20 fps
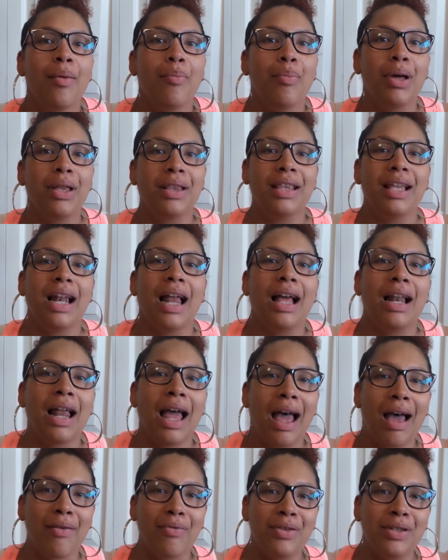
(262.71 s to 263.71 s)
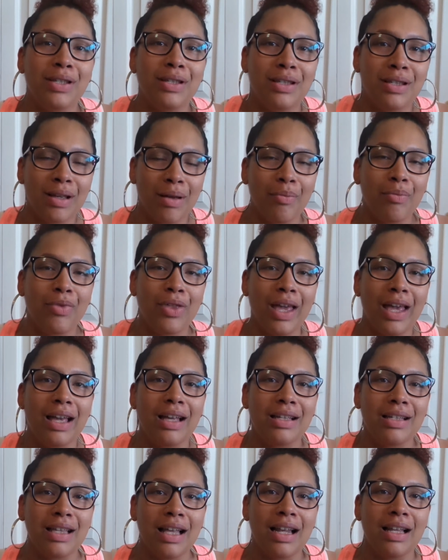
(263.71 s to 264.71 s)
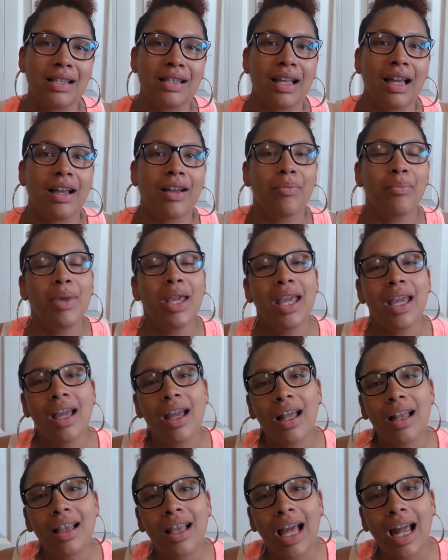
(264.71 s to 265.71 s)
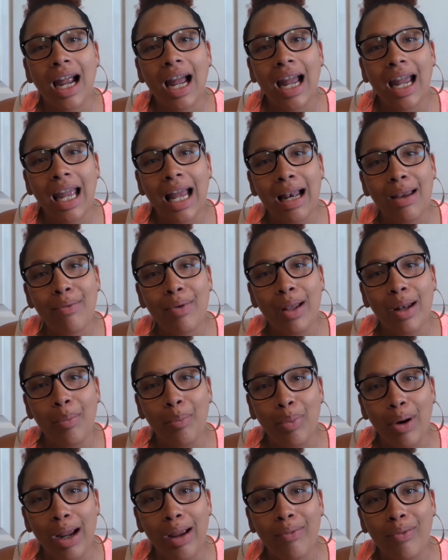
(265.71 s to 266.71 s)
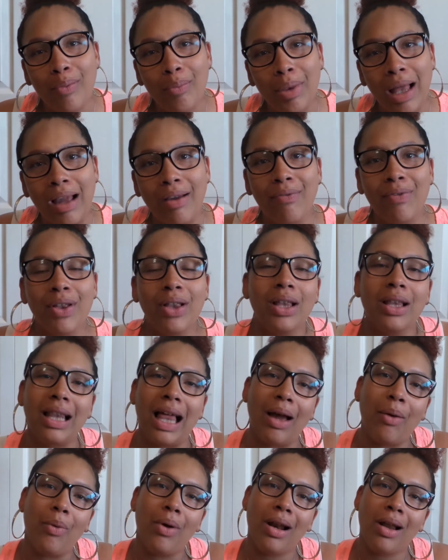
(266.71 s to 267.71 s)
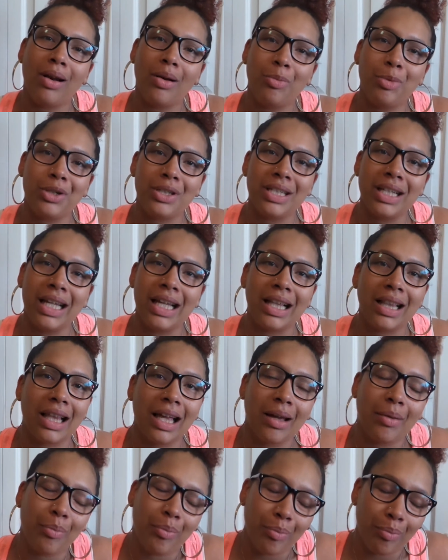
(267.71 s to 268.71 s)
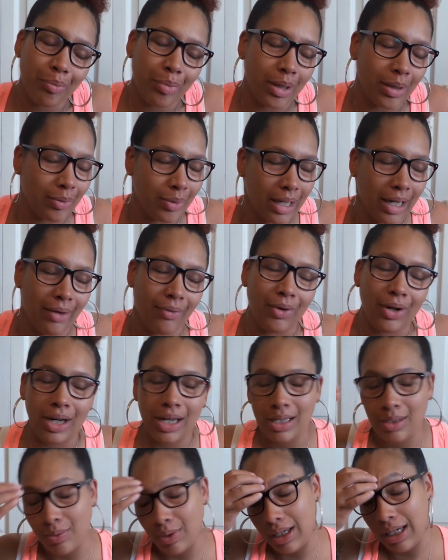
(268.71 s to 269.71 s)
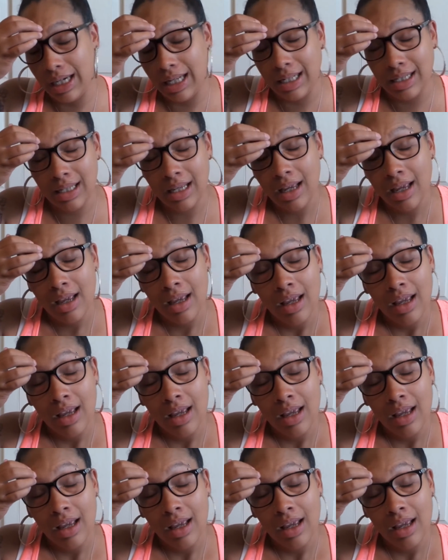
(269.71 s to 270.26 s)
But then I'd have some things that it's like, man, like, I can't even get a break from, like, feeling like 100%. Like, but whatever, it is what it is.